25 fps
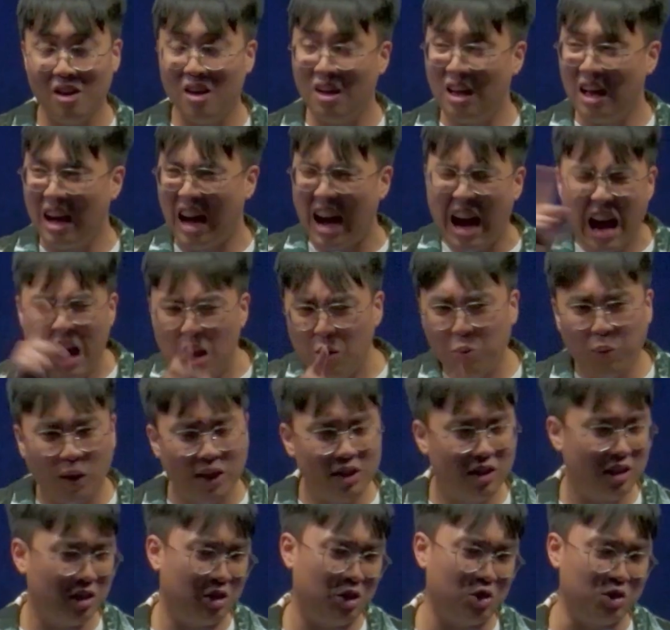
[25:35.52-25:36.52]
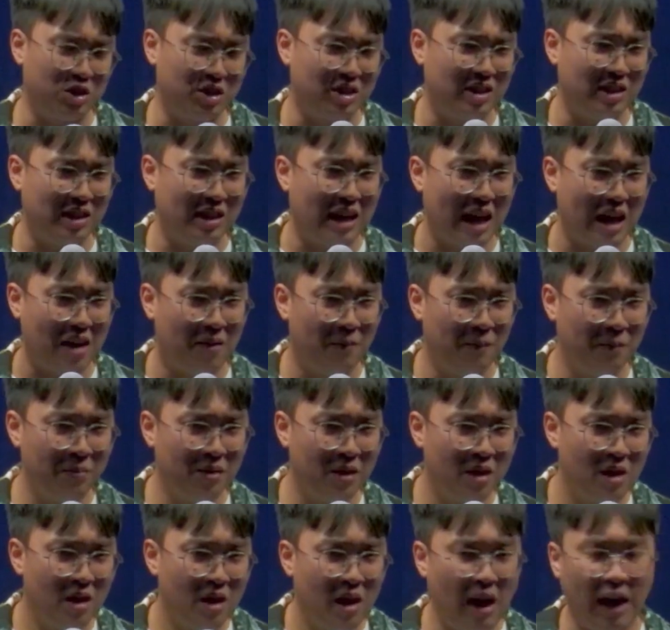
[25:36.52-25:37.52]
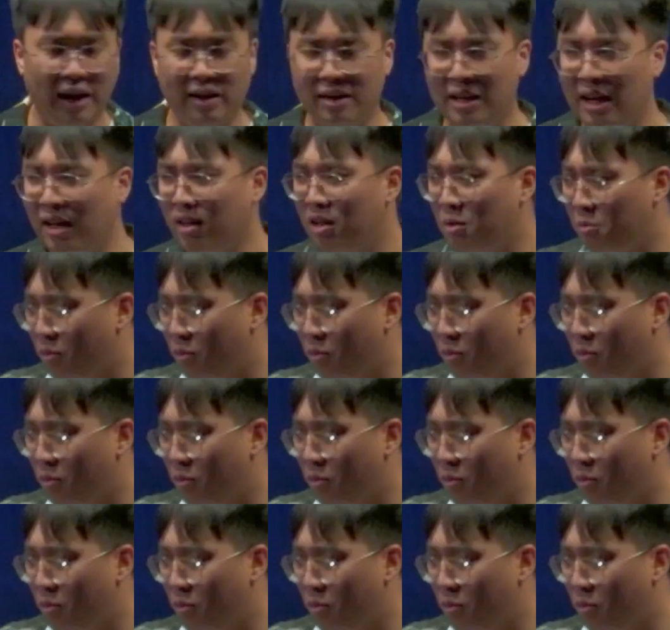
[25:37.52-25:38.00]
I wanted to see that. And then it